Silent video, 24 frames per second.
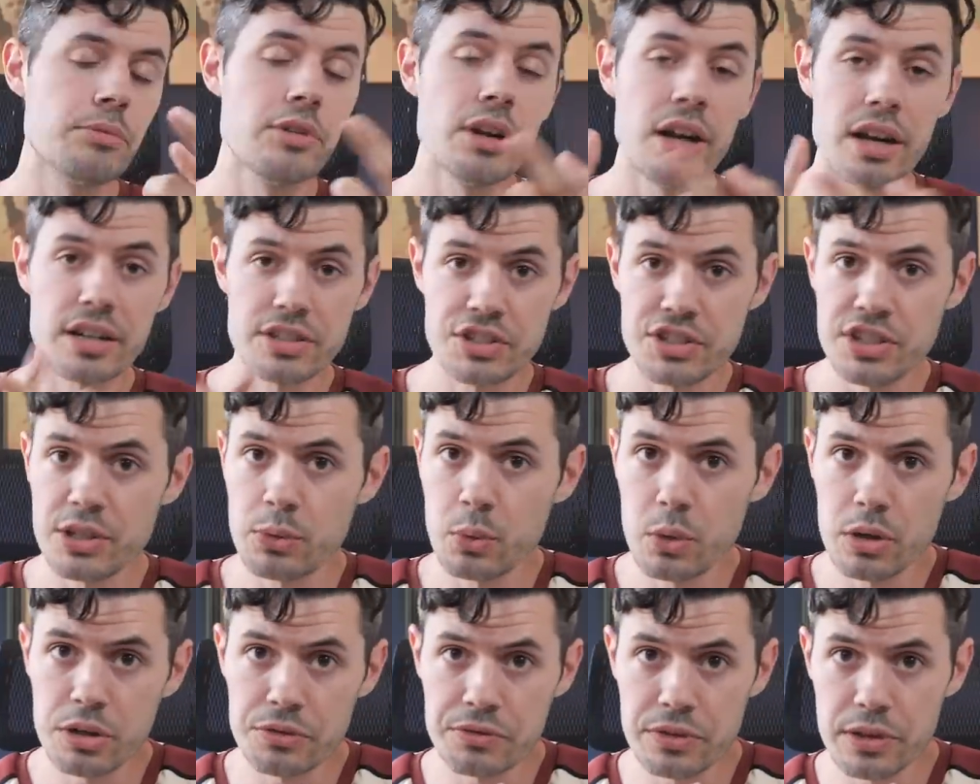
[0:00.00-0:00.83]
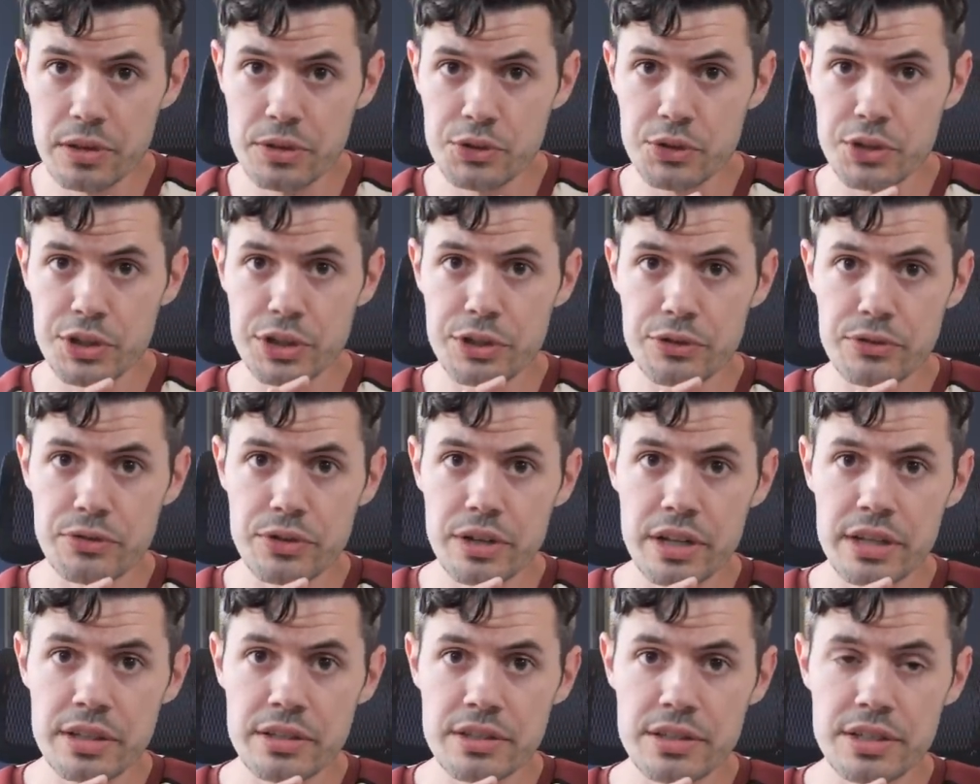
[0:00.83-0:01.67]
Proxy workflows are your
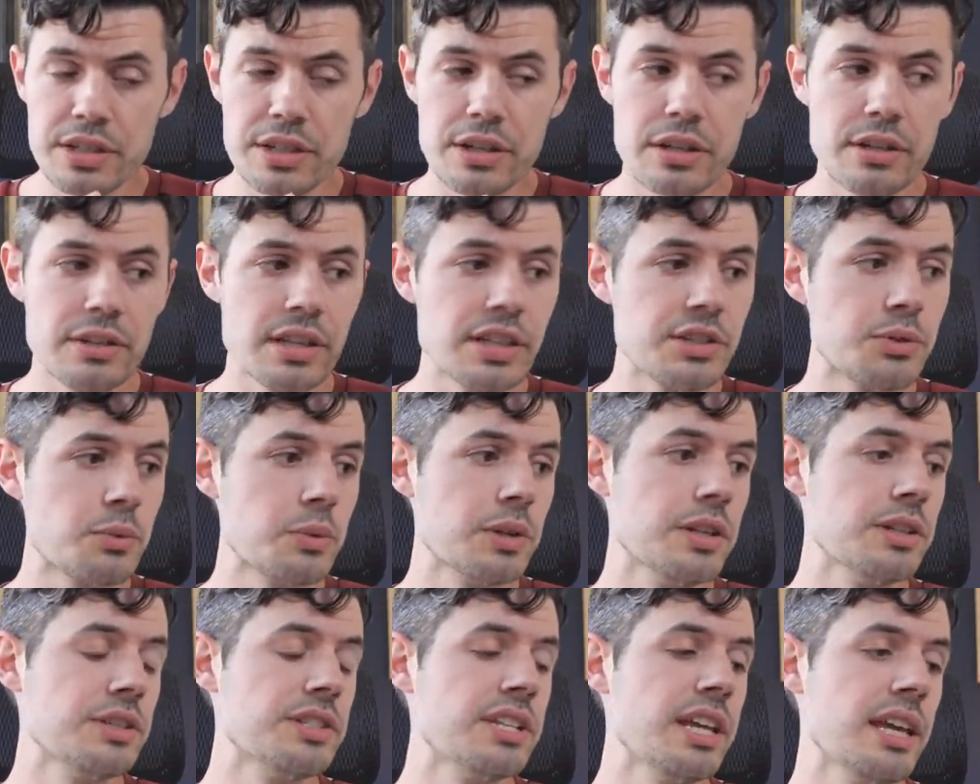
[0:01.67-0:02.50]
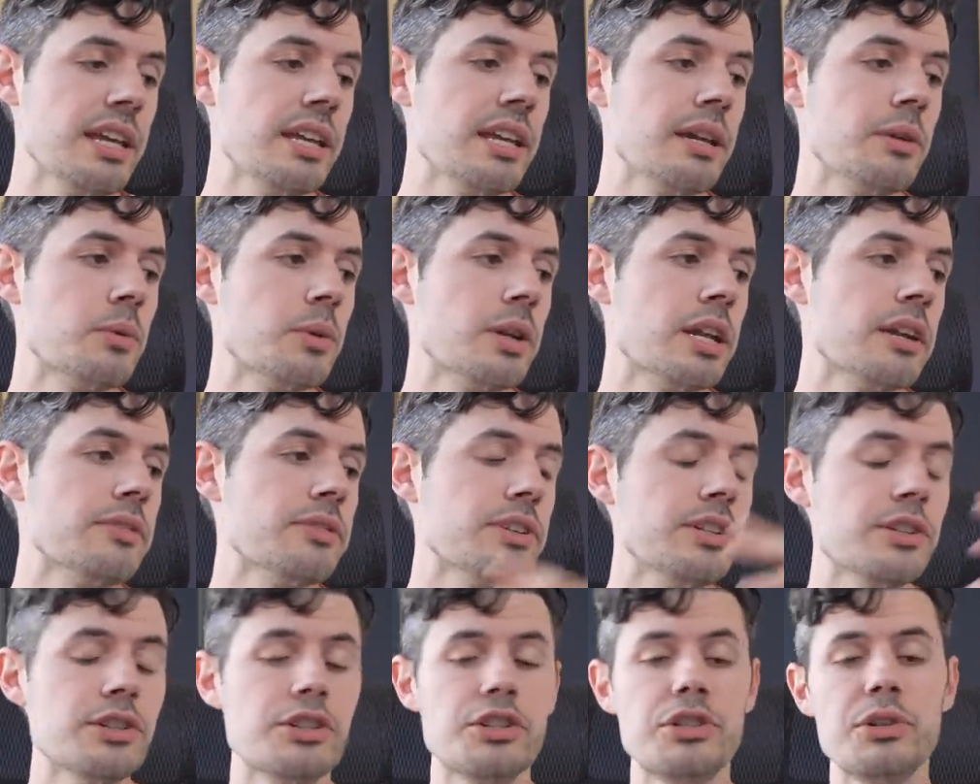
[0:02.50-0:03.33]
friend. You know, that's where you're taking whatever
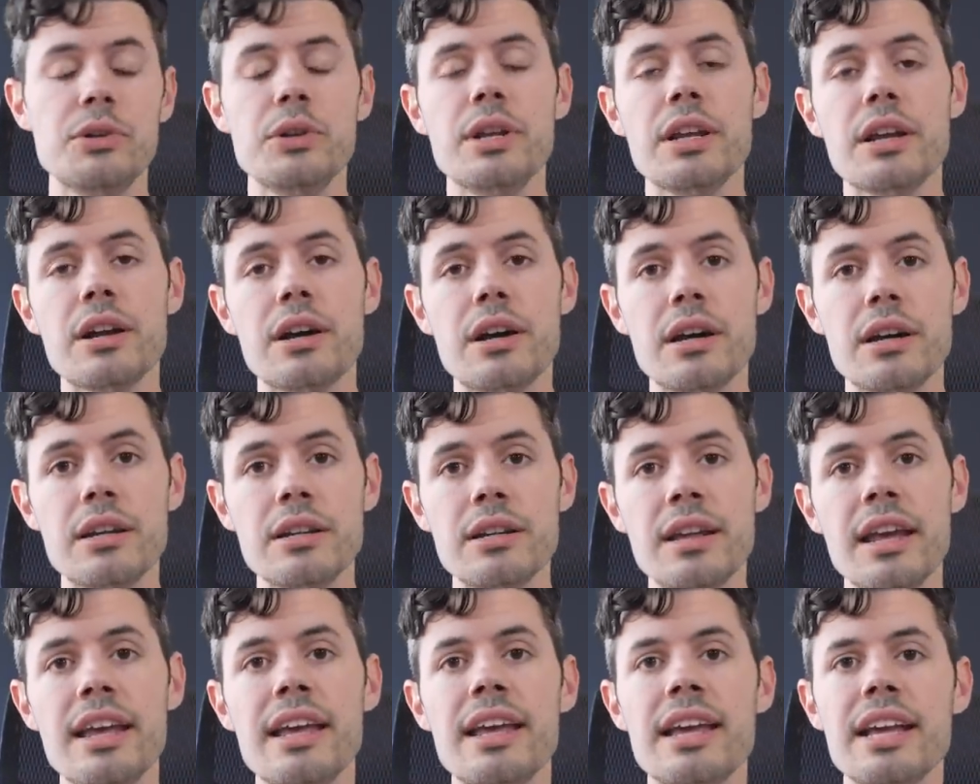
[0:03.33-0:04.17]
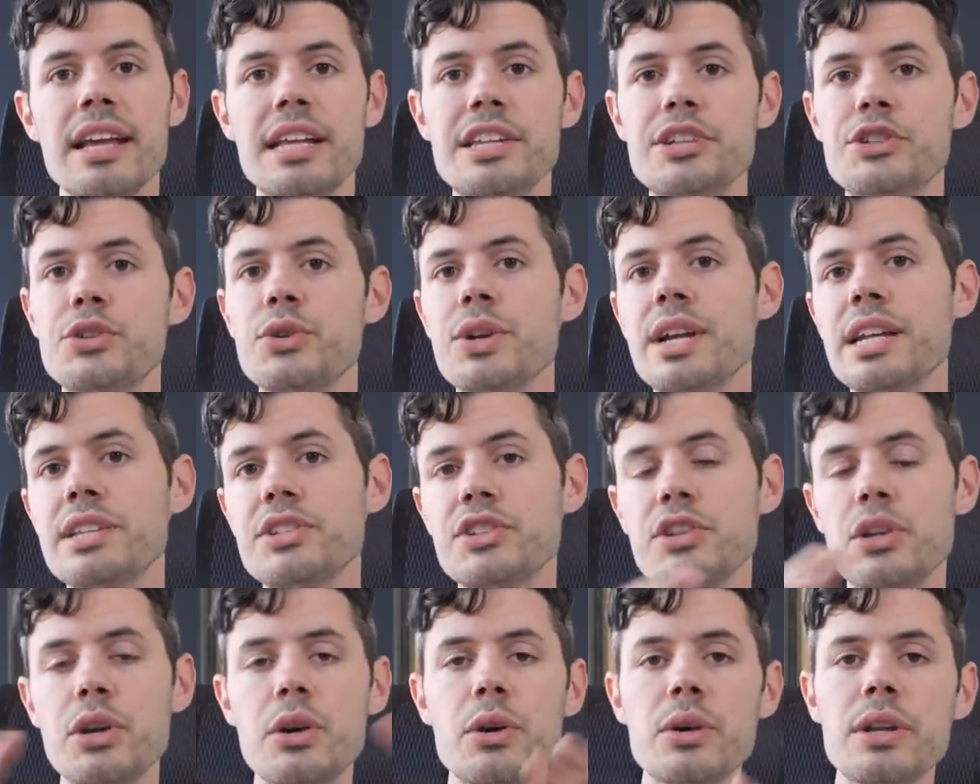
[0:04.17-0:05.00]
you're shooting on and
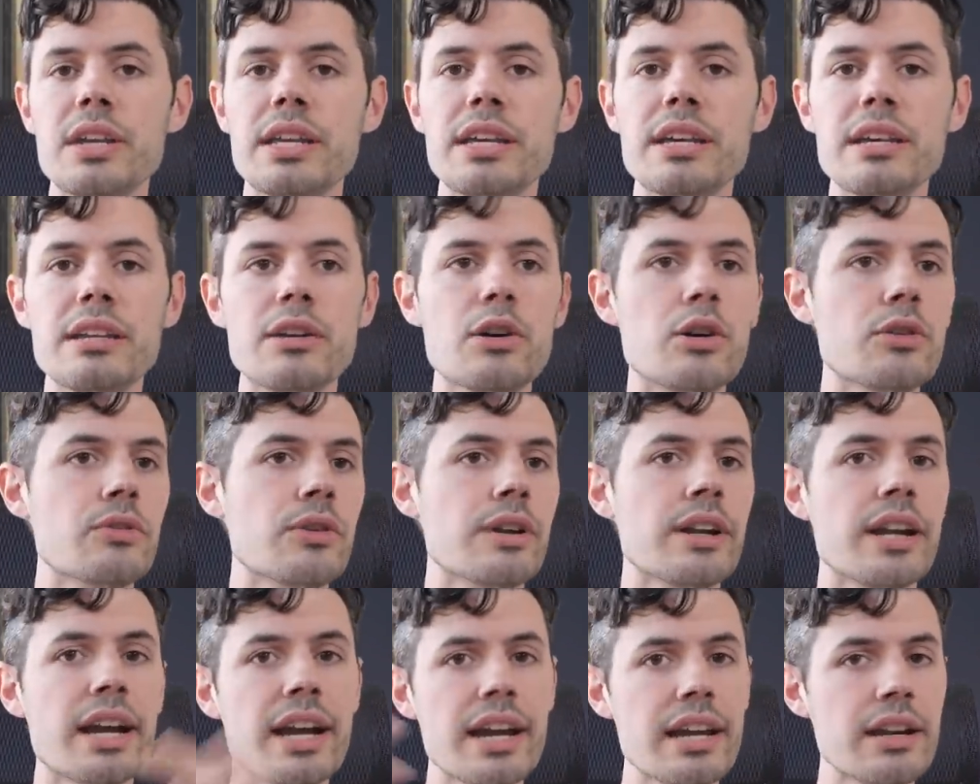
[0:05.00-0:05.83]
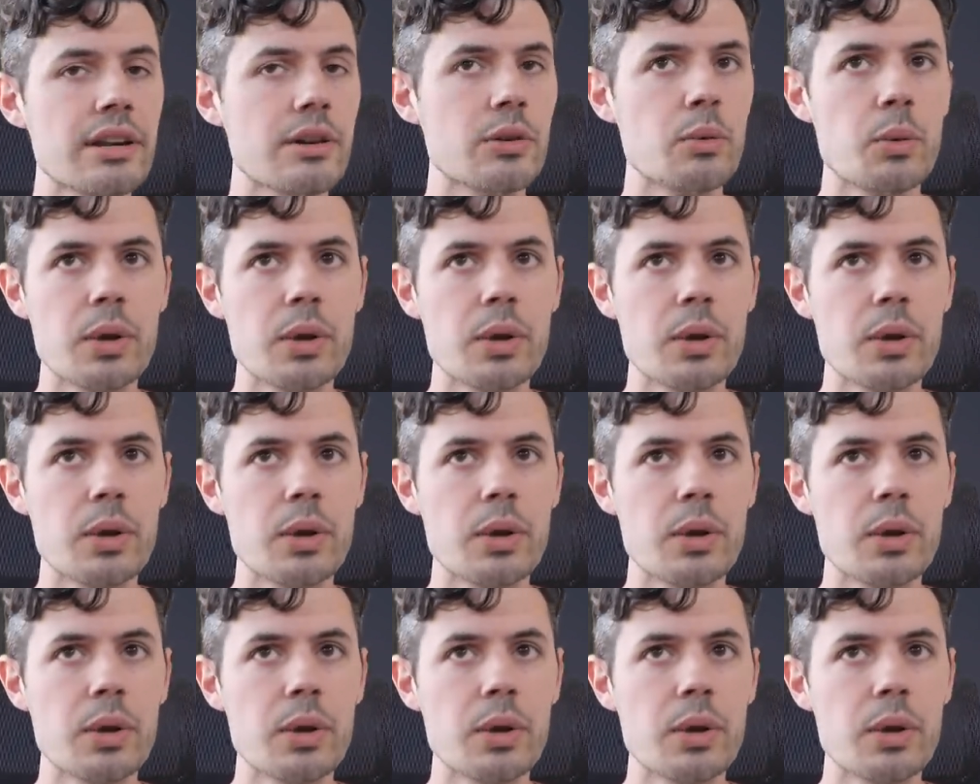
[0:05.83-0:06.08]
transcoding it overnight or